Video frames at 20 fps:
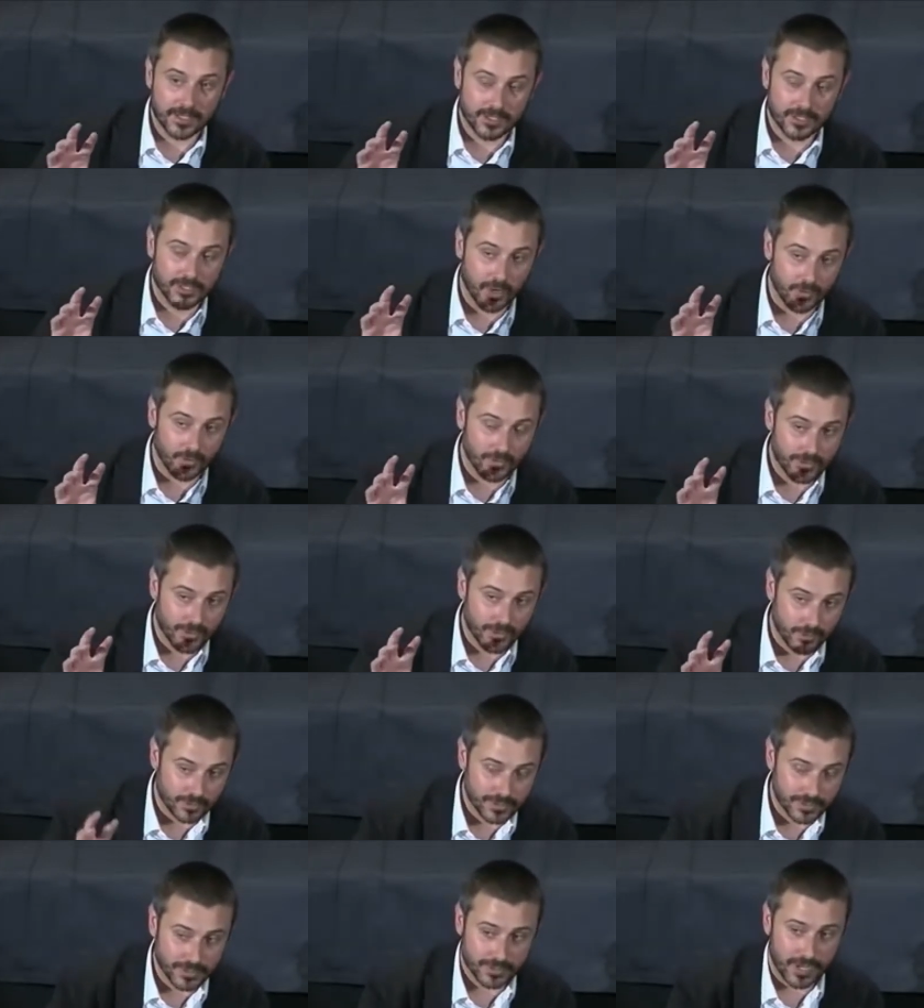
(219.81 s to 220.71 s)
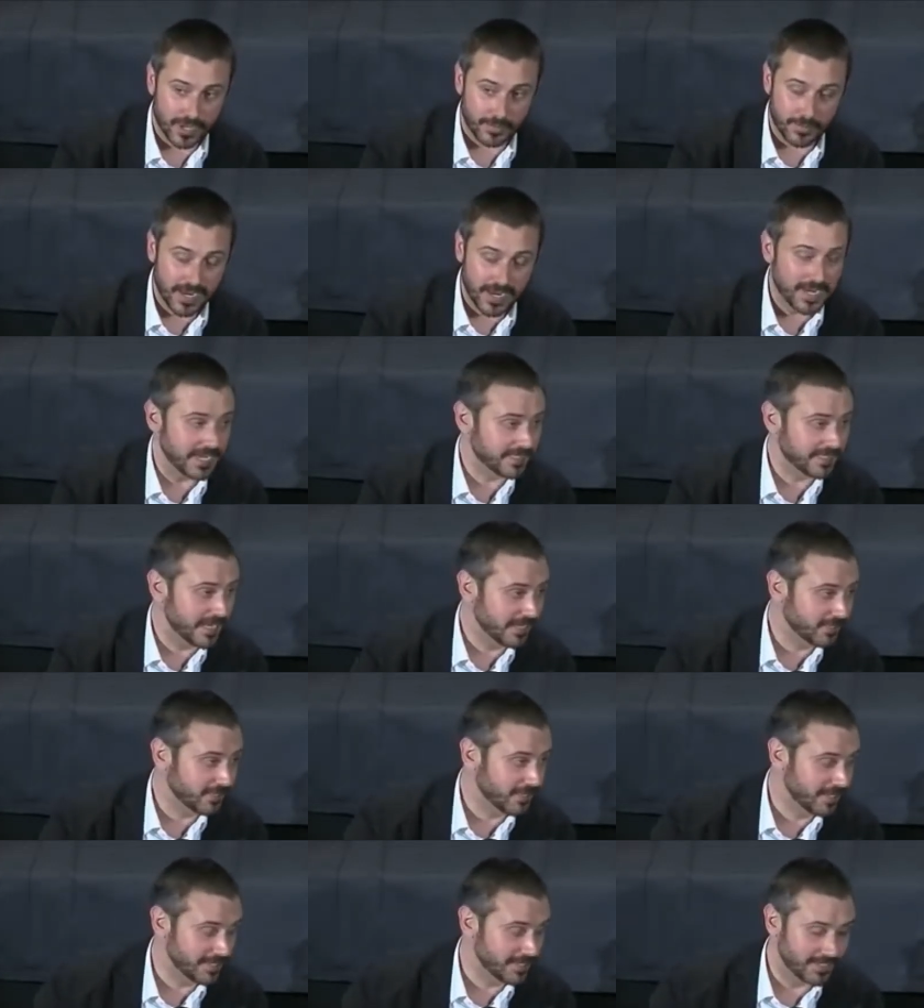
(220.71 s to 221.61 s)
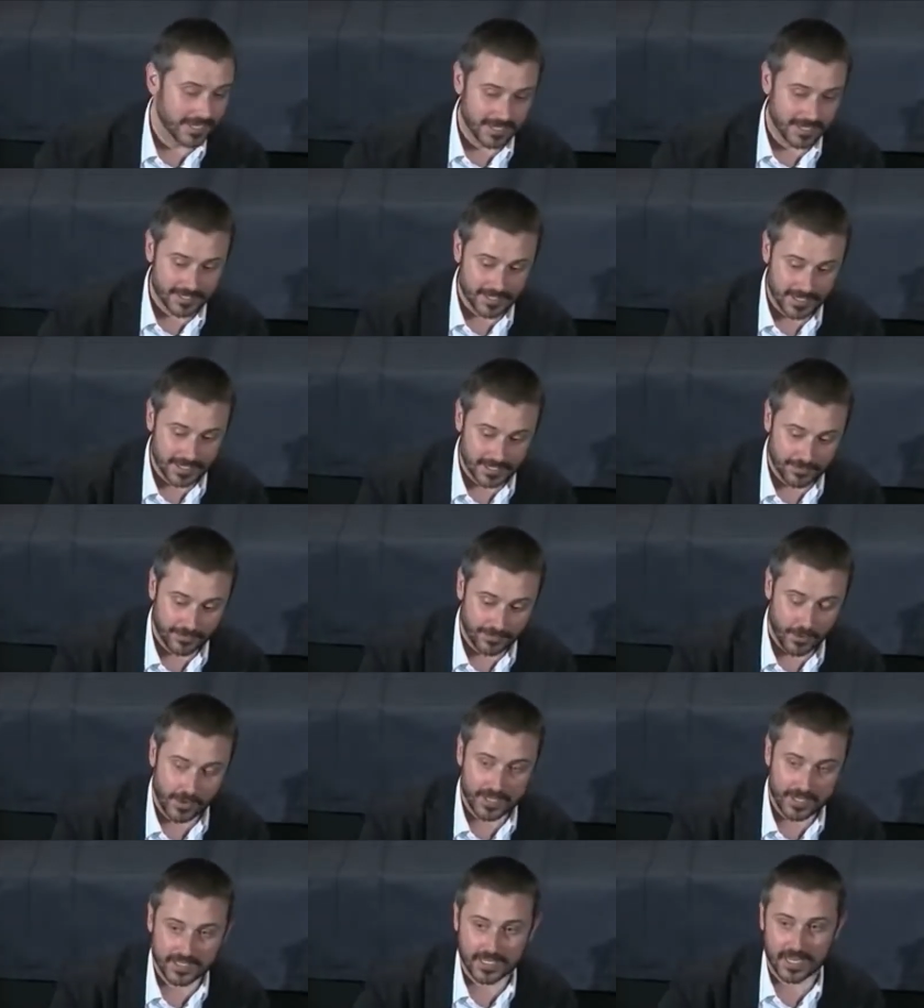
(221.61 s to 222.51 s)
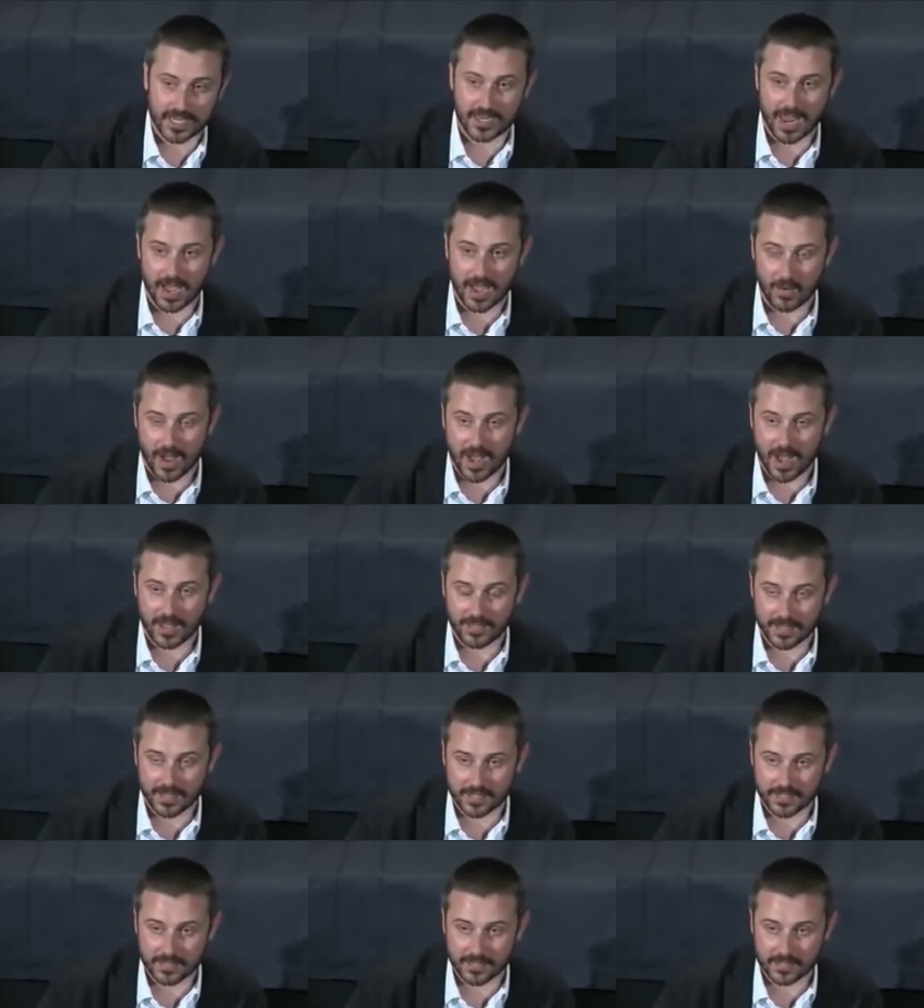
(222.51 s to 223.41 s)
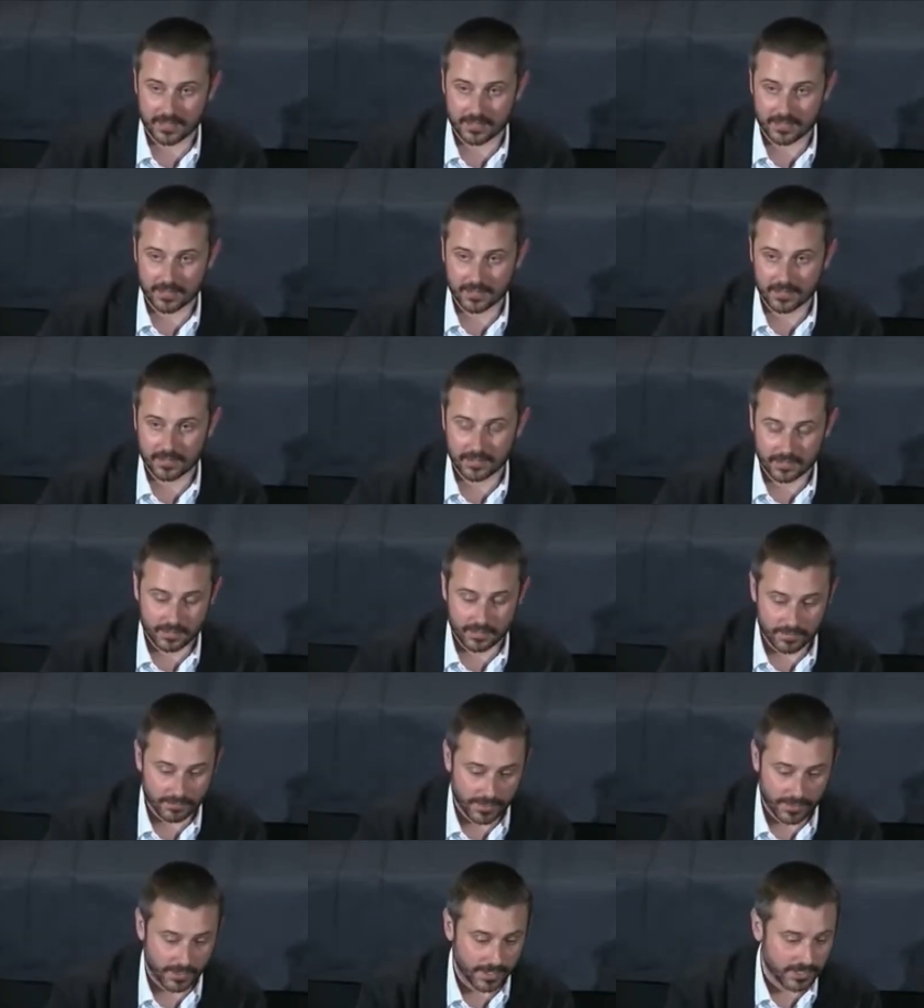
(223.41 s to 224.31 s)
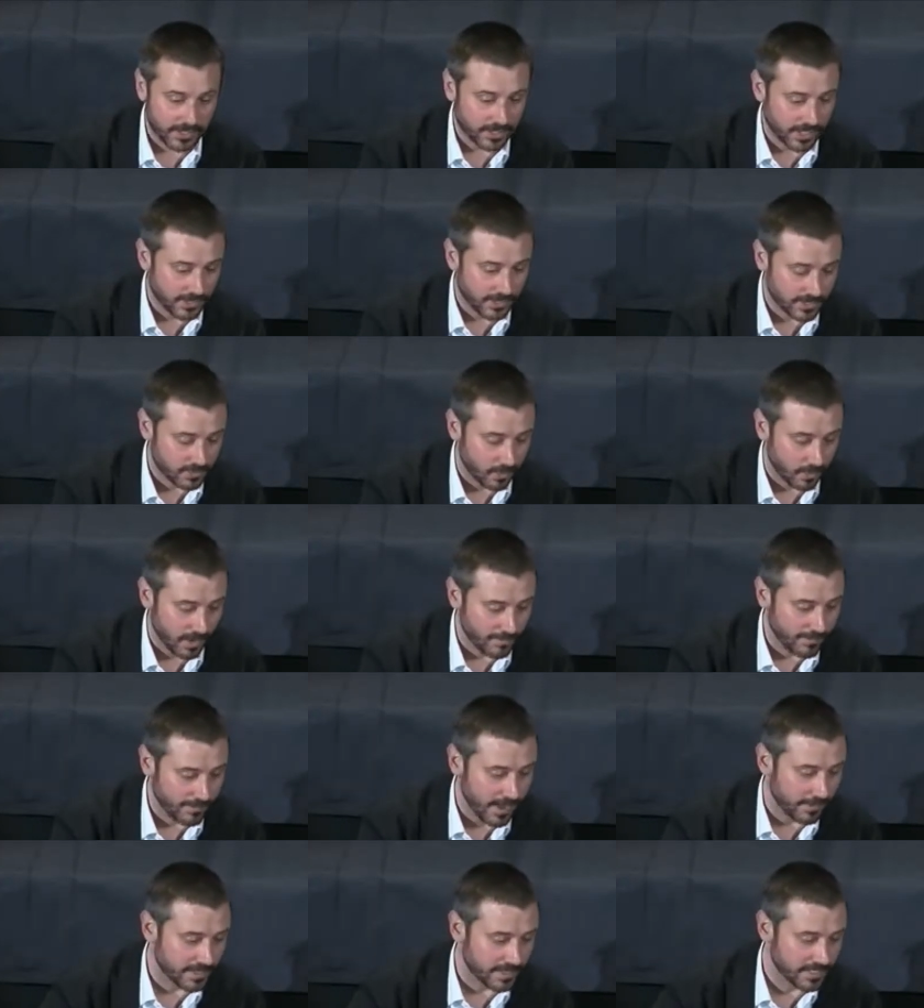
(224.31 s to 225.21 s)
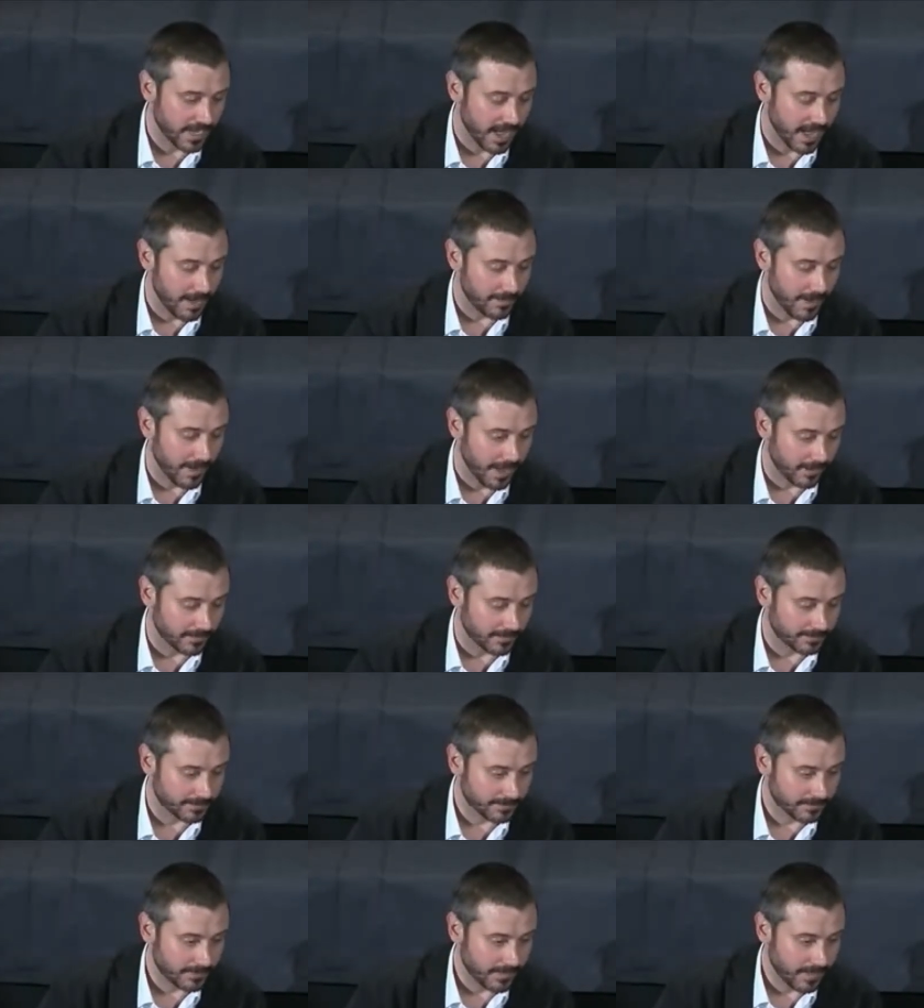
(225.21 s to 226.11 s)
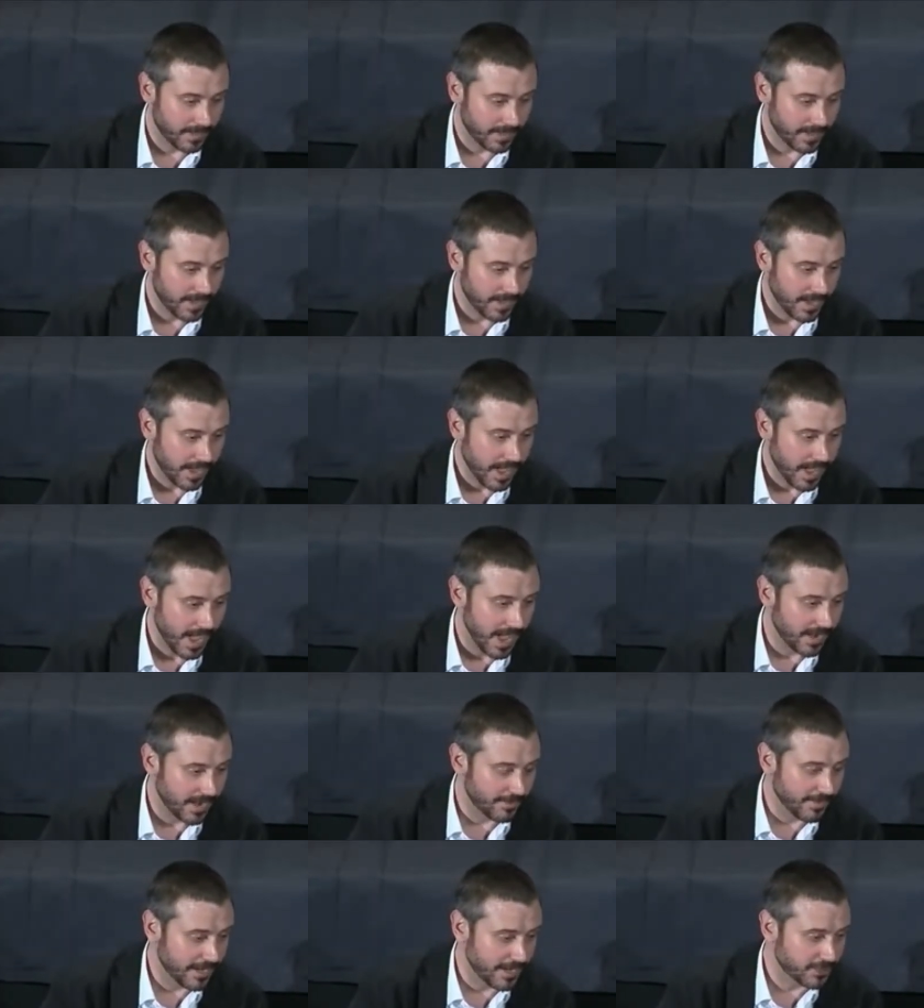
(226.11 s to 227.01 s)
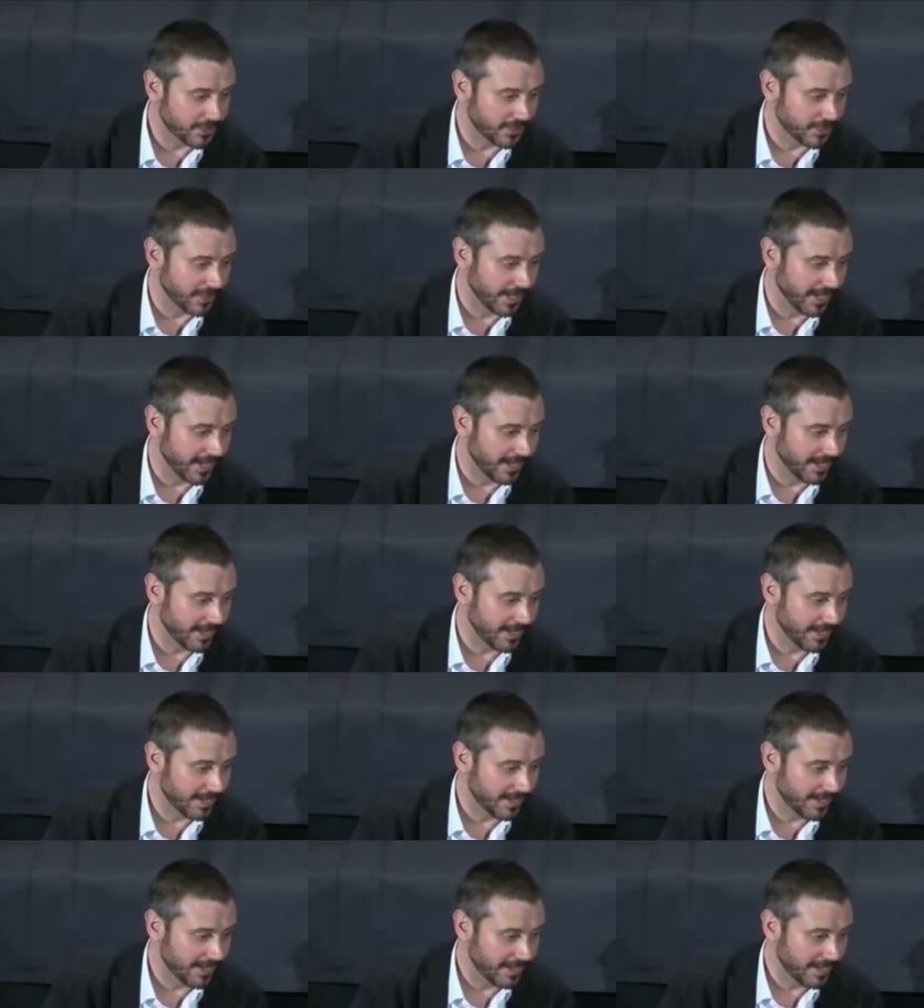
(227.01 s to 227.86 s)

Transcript: So, so uh, media attention is, is, is focused in now on this village and this one family's compound. And eventually,